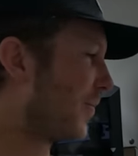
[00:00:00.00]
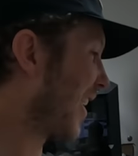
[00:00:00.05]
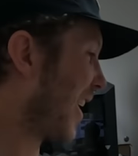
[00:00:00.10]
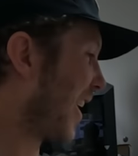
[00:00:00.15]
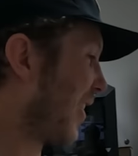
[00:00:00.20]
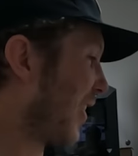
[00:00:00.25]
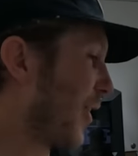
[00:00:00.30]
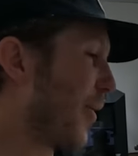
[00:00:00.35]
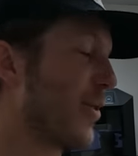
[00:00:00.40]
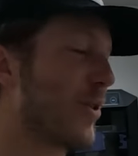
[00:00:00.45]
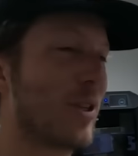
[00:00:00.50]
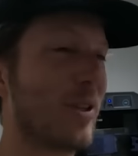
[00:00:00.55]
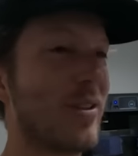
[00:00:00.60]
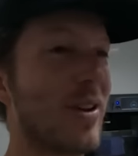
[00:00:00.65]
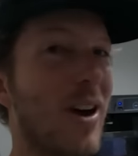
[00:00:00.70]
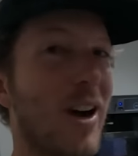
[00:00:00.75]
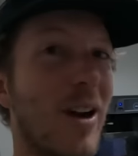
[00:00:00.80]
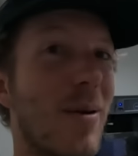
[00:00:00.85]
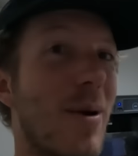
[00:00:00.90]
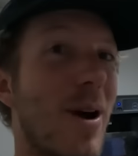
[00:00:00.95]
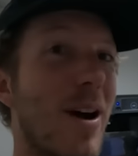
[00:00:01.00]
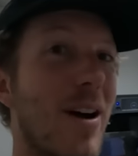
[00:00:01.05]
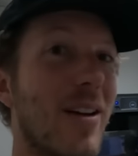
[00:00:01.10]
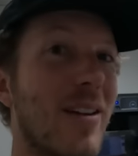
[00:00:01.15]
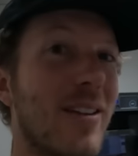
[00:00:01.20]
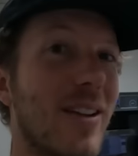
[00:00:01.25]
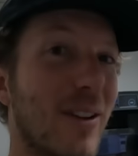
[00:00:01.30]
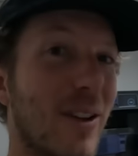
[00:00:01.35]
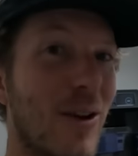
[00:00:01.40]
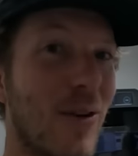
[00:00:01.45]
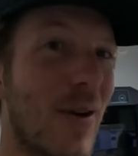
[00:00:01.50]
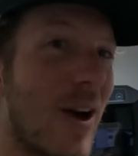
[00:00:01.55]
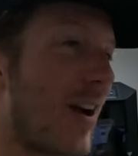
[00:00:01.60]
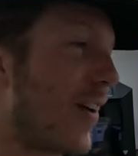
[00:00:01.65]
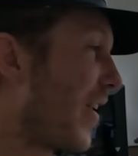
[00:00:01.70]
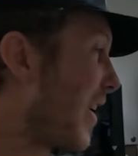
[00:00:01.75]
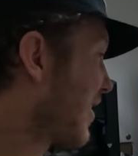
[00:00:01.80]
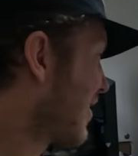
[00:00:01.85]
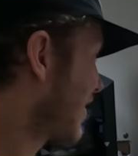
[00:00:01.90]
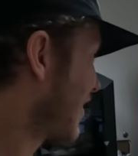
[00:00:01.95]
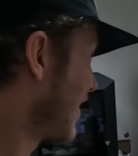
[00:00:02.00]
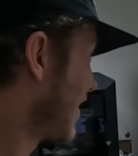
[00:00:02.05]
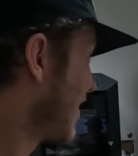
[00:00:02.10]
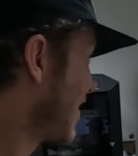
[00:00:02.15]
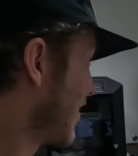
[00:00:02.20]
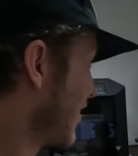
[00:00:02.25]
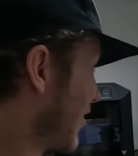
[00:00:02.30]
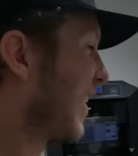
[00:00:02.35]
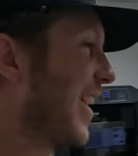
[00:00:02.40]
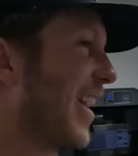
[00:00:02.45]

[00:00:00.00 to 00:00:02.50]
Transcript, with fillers: Okay. I think we should talk about the Low Rider ST.